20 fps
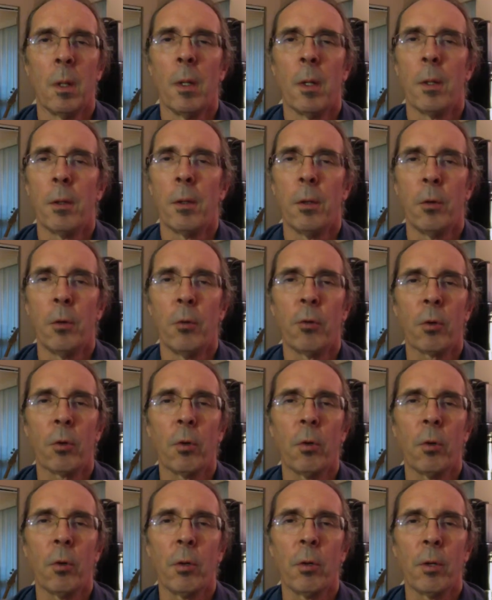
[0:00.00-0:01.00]
You use a
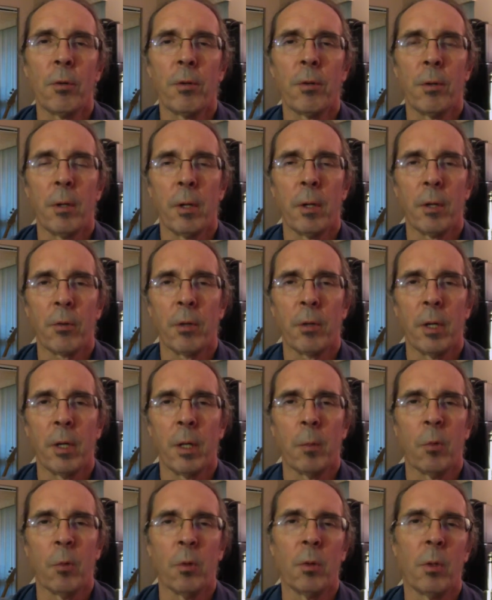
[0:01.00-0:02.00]
1/4-inch TS
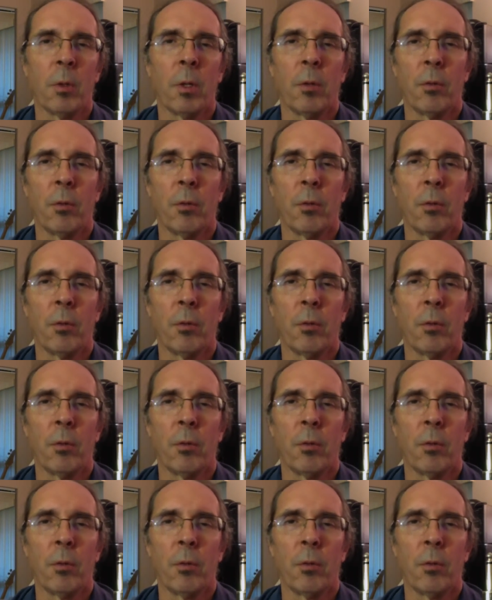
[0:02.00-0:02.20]
cable